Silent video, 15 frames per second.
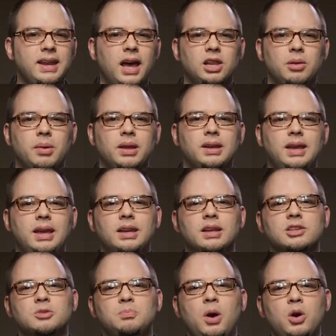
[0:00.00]
element in
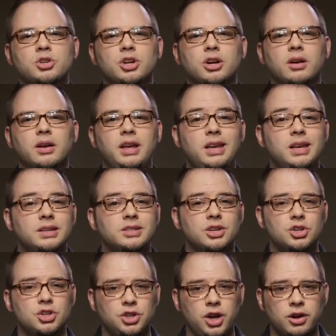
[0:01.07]
exposure is
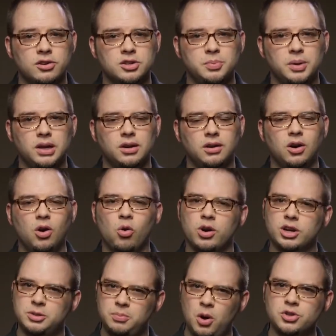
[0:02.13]
shutter speed or
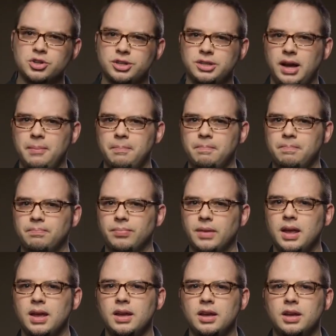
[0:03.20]
exposure time.
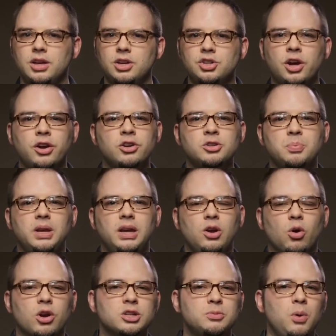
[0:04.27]
Shutter speed
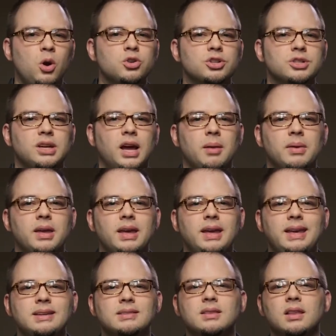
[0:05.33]
or exposure time
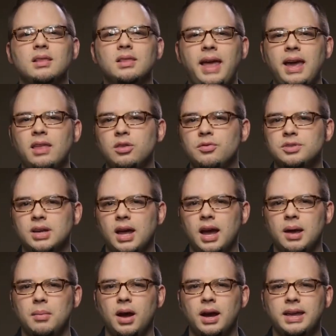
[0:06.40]
is the length of
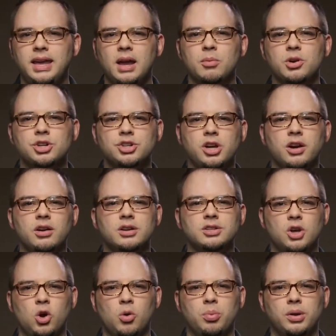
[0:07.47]
time a camera shutter is
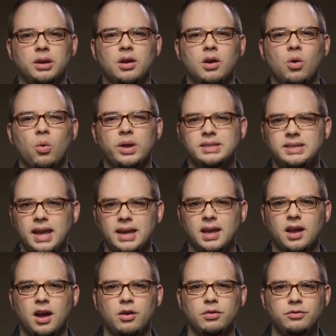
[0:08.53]
open when
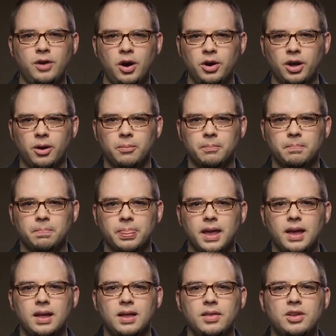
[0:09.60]
taking a photo.
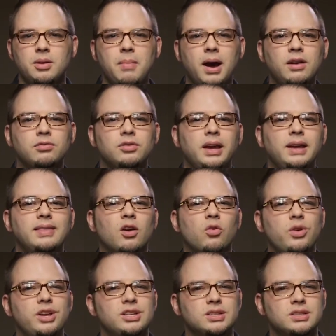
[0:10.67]
The amount of light that
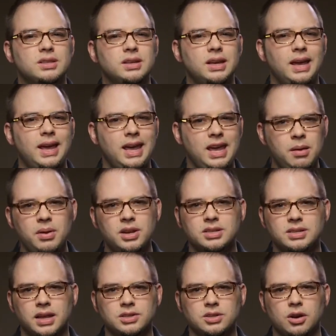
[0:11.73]
reaches the image
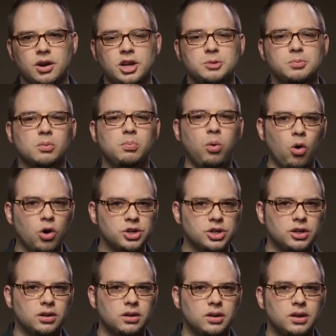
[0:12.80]
sensor is
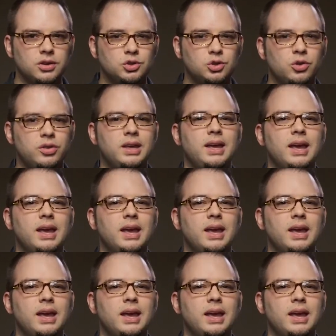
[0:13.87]
proportional to the